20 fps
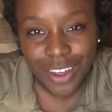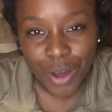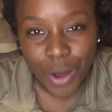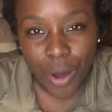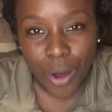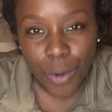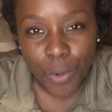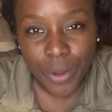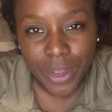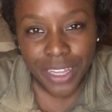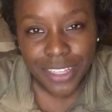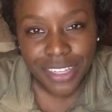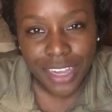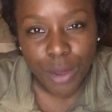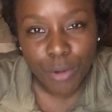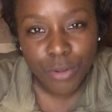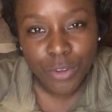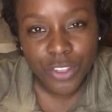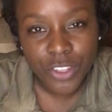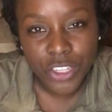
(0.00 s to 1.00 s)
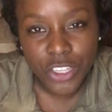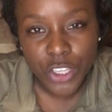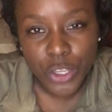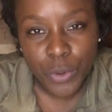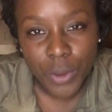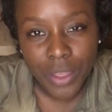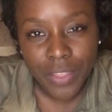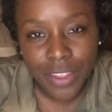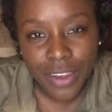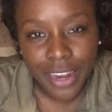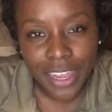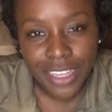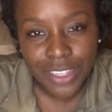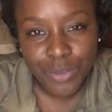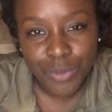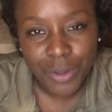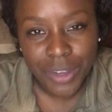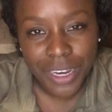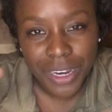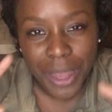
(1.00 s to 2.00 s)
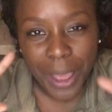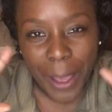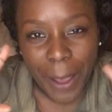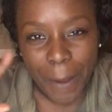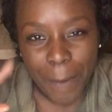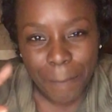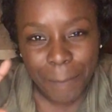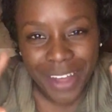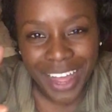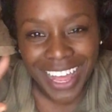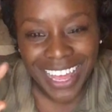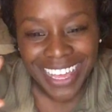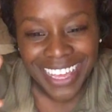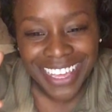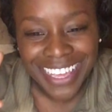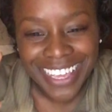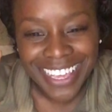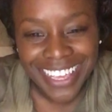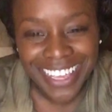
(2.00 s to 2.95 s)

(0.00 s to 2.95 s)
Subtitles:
always, I will see you in the next one. Bye!